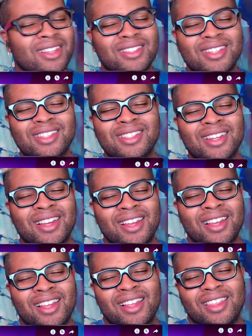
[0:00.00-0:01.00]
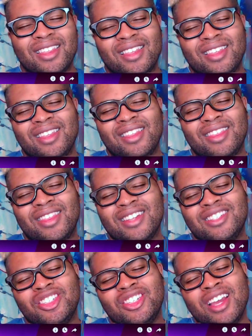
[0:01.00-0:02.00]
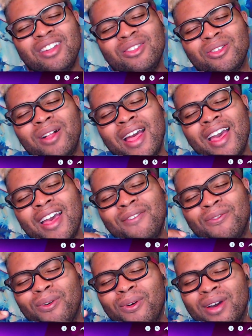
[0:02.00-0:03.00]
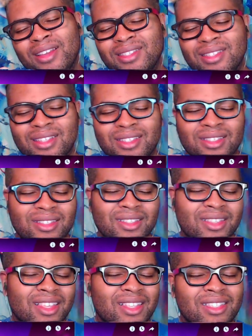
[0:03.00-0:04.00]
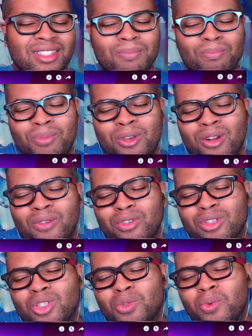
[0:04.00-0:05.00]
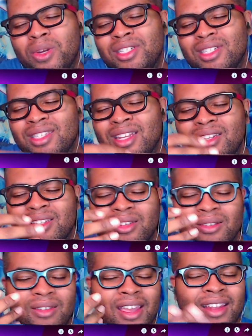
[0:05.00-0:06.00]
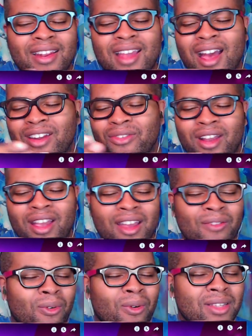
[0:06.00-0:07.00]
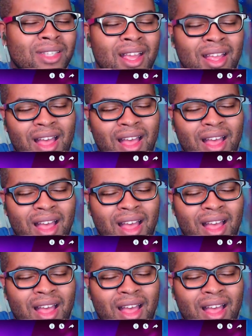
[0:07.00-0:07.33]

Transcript: Just the gentle head voice, this beautiful switches into in and out of her head voice.